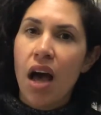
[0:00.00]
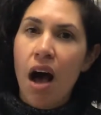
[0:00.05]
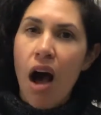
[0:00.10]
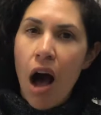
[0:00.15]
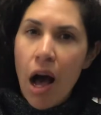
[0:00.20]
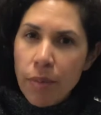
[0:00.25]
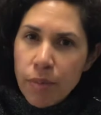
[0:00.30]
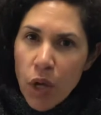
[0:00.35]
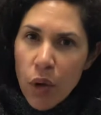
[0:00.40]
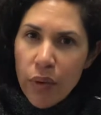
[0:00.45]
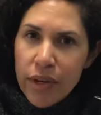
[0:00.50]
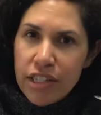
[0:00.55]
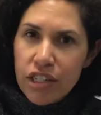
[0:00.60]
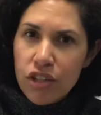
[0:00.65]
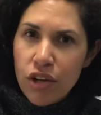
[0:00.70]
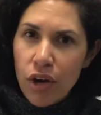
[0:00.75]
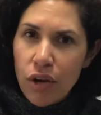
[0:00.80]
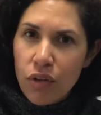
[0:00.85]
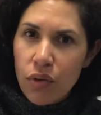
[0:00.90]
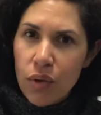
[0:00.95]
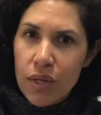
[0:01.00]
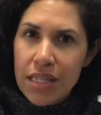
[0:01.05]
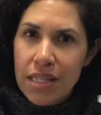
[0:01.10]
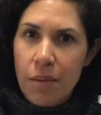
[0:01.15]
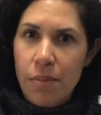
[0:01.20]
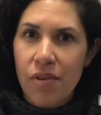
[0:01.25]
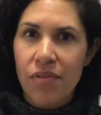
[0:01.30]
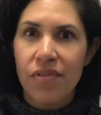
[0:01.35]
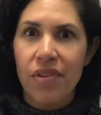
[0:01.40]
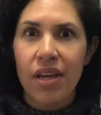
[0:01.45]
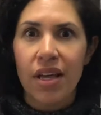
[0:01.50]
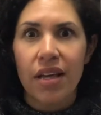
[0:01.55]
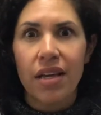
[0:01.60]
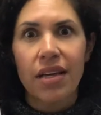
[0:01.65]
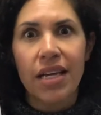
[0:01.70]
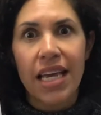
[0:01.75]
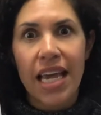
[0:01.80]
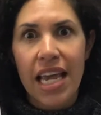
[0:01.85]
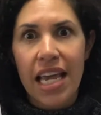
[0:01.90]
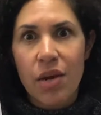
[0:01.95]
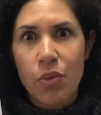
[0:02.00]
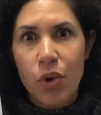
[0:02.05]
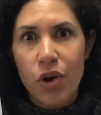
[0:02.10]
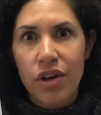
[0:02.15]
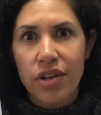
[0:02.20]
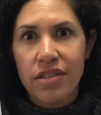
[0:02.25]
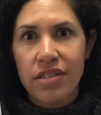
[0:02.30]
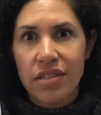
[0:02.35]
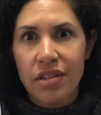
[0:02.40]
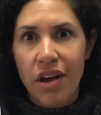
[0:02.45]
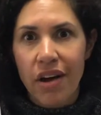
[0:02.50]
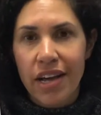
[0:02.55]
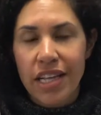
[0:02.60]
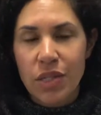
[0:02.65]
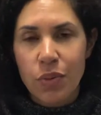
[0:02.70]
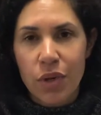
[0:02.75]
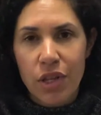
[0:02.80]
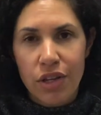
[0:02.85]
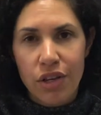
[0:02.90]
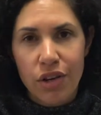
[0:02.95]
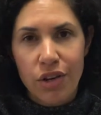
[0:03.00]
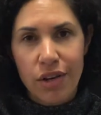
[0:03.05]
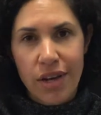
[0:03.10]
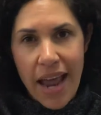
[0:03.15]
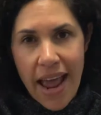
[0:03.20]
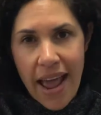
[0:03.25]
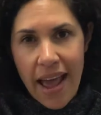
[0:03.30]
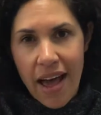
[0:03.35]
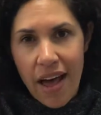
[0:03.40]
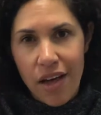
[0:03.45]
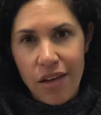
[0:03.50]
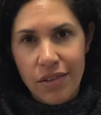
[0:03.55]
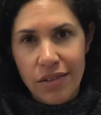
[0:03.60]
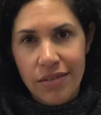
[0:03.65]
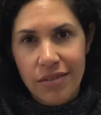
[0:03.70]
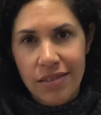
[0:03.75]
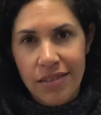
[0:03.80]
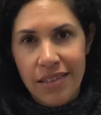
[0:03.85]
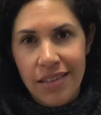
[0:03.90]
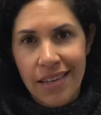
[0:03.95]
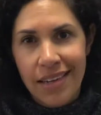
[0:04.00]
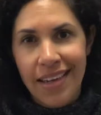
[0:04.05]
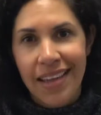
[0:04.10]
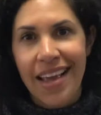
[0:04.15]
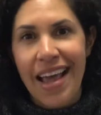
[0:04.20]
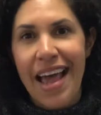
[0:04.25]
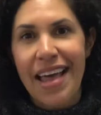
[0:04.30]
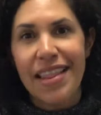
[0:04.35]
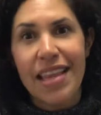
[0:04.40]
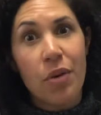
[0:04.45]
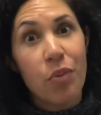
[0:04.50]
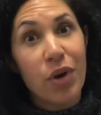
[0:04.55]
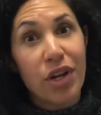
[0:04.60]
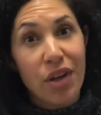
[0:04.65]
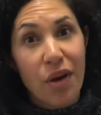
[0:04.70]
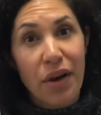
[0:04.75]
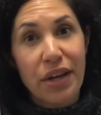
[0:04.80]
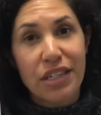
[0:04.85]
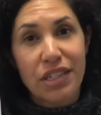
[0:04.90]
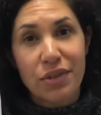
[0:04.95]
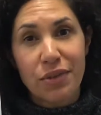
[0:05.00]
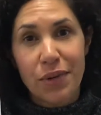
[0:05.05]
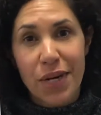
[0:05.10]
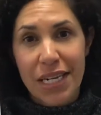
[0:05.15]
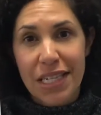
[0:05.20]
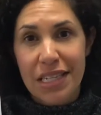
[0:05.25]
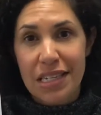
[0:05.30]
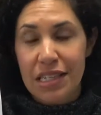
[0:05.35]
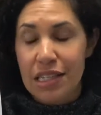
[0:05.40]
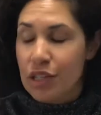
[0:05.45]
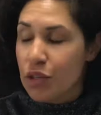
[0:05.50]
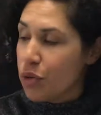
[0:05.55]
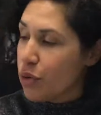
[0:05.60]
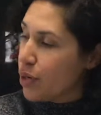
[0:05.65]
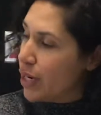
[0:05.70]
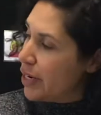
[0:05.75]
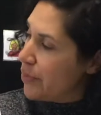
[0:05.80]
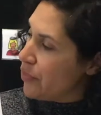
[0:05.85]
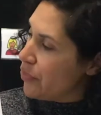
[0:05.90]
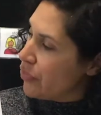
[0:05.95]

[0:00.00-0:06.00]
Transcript: I'm going to go through some of the keyword signs with you now, and then we're going to read the story.